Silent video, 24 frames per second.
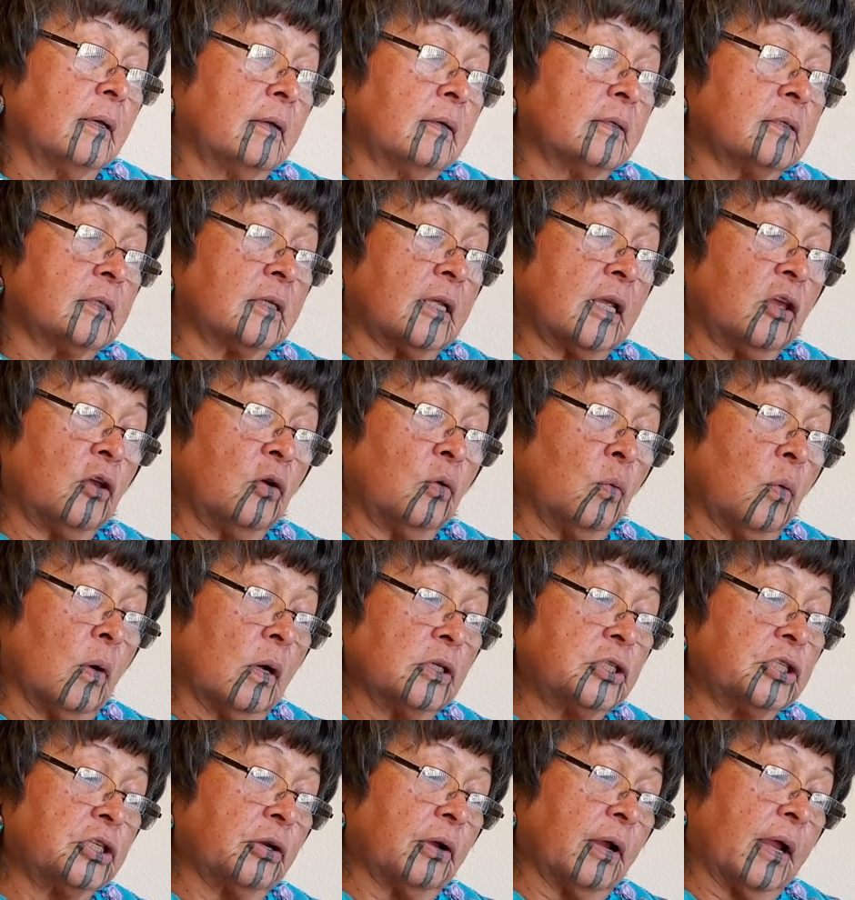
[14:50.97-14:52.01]
Say you
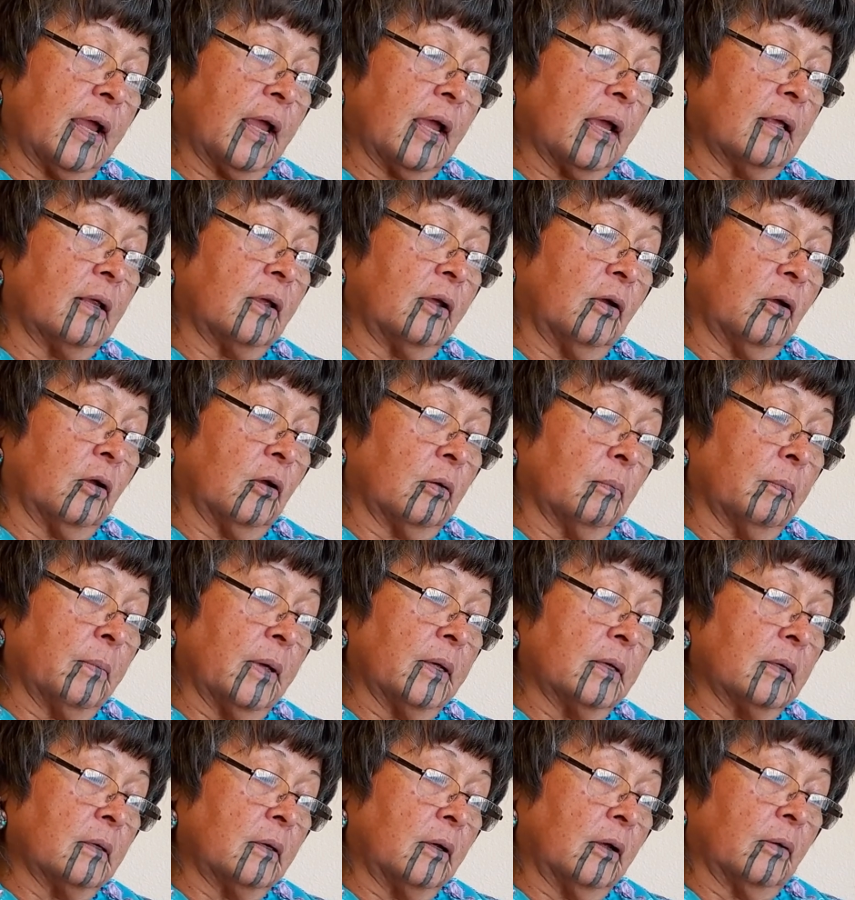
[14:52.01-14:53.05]
wash your
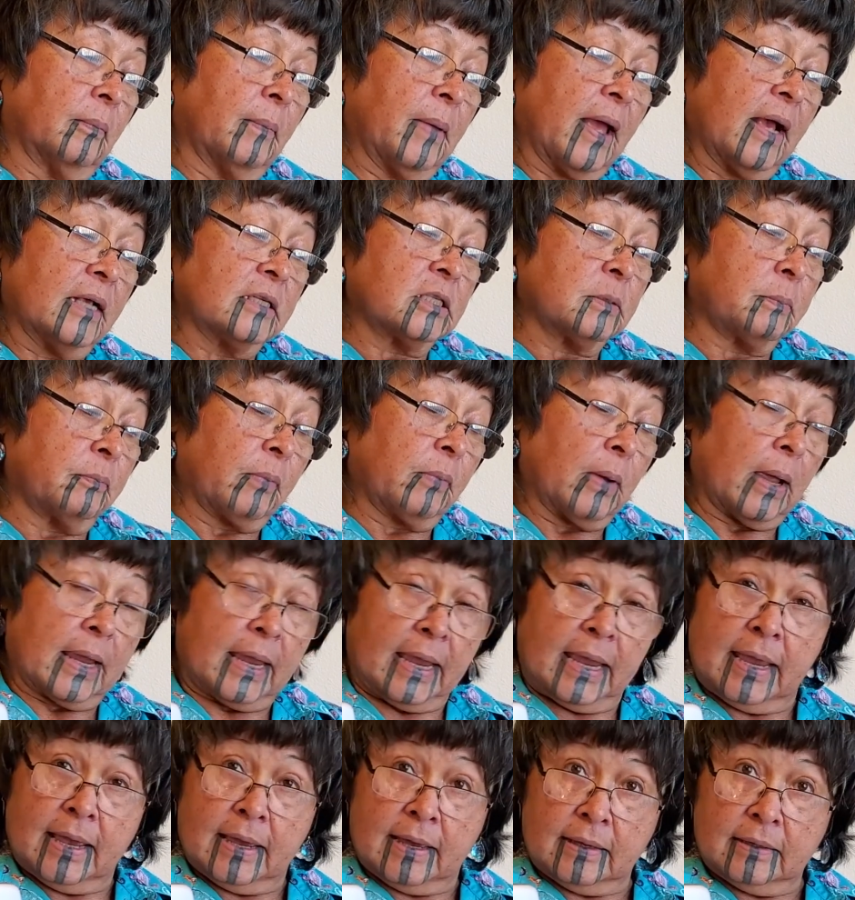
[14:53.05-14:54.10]
mask by
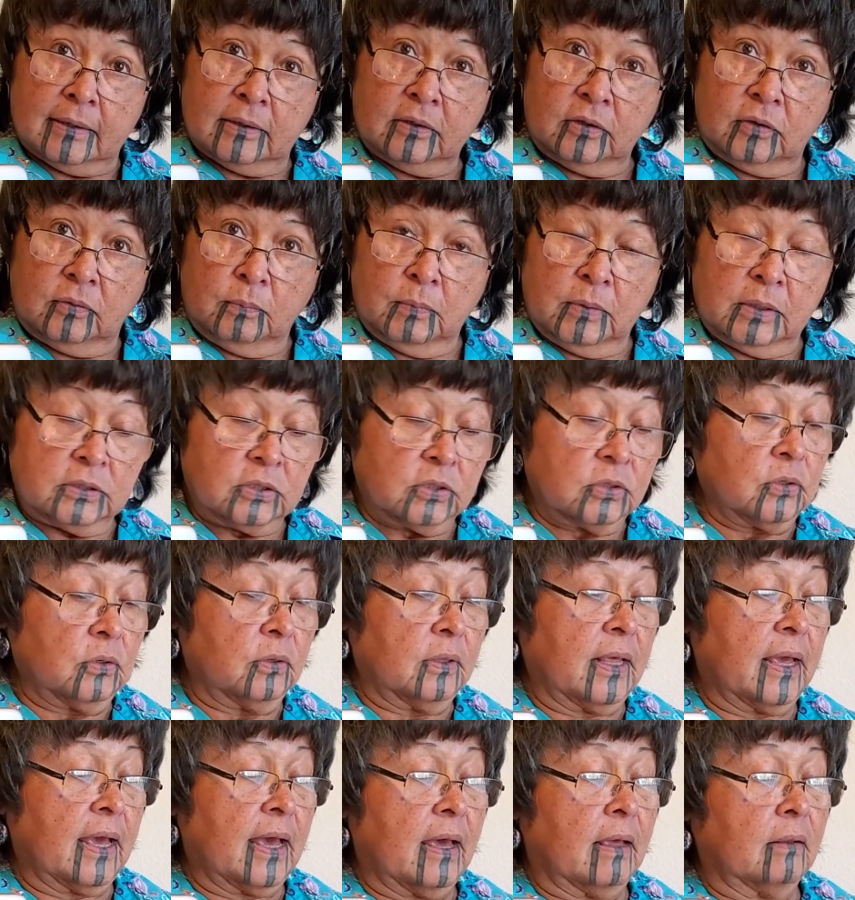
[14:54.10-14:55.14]
hand, you must do
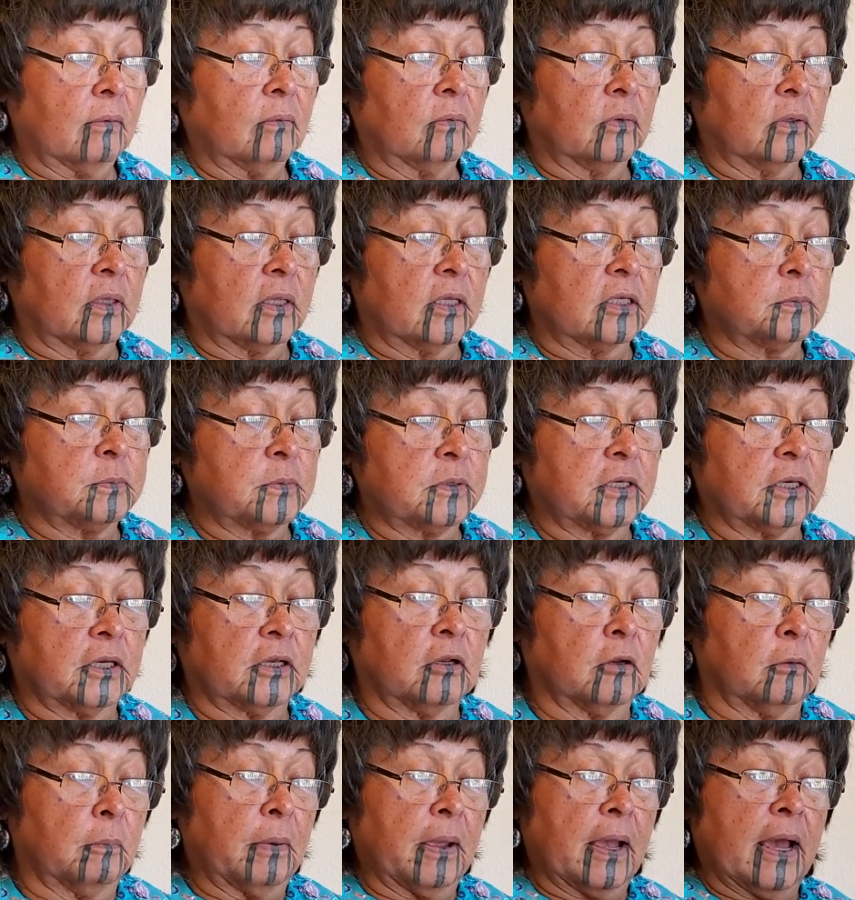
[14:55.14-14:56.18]
that with this
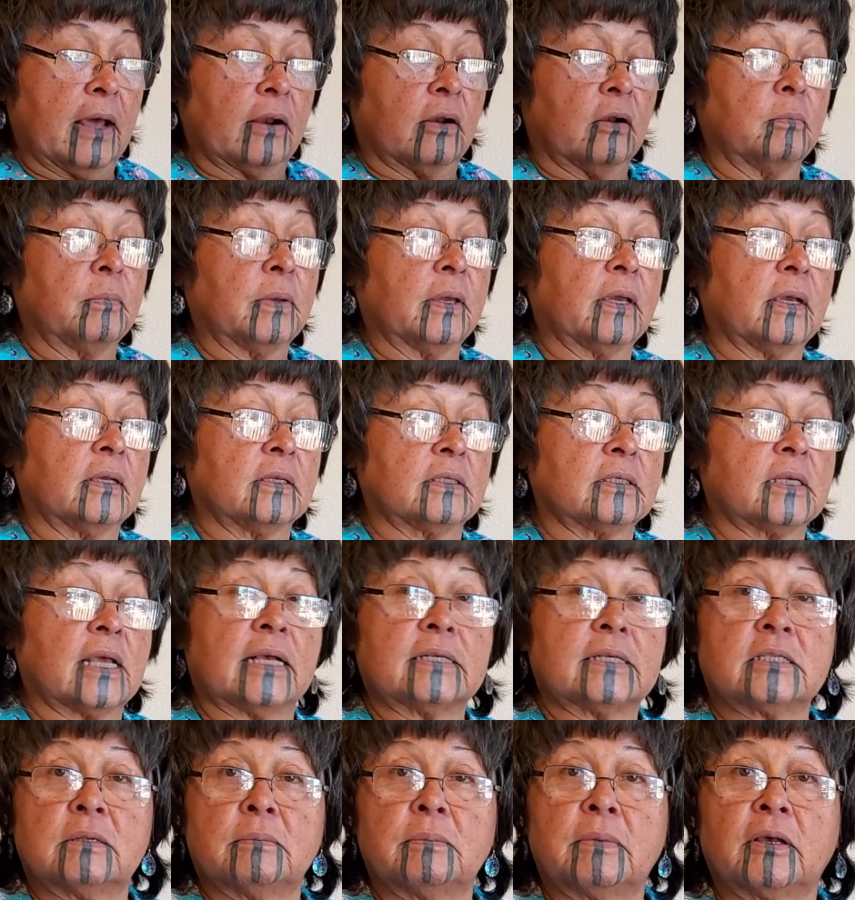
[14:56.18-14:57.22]
particular pattern because it
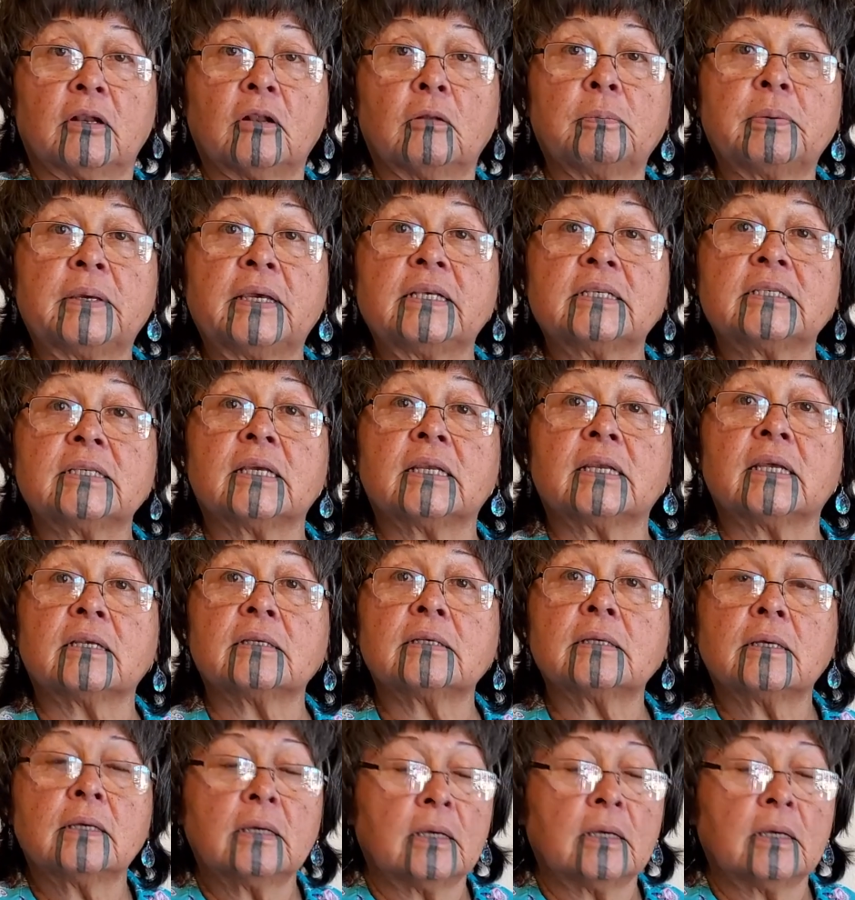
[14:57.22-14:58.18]
has the metal piece in it.